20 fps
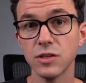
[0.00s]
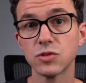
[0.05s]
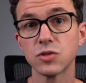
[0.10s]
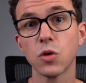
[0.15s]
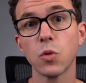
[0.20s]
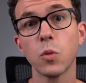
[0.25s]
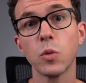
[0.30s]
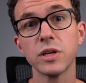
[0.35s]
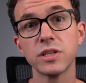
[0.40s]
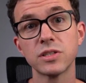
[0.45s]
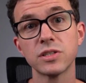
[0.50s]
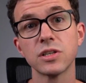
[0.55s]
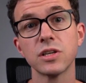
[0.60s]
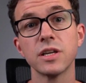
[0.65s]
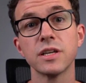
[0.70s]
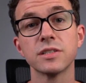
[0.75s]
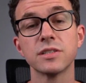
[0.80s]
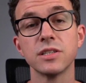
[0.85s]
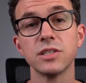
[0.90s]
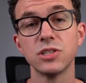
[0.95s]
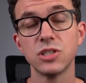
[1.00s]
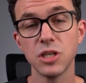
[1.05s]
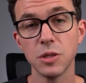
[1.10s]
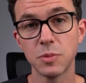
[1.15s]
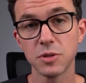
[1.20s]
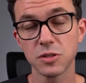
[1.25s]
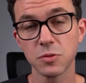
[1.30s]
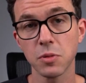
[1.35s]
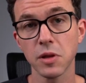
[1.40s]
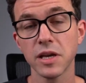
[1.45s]
So which is the
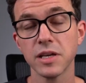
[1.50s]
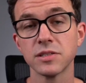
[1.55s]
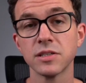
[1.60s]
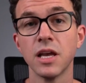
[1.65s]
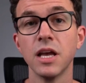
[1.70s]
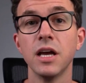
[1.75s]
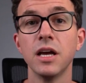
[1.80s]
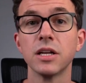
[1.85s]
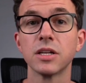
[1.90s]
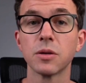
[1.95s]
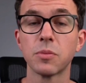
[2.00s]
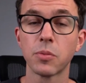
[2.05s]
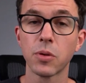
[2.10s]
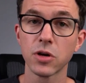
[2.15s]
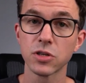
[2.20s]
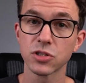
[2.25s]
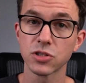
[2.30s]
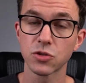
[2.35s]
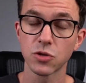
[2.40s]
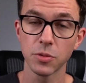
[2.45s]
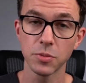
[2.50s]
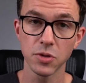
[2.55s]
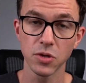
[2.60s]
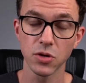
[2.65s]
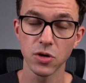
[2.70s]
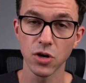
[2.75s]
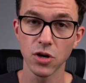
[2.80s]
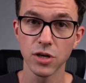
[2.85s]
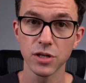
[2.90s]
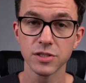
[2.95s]
cheapest place to purchase
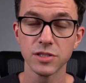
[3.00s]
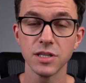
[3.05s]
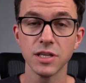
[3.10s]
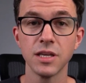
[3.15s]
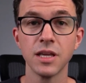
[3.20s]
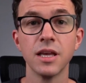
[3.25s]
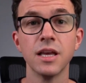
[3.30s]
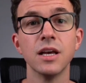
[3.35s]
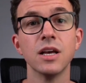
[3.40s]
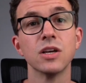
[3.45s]
cryptocurrency?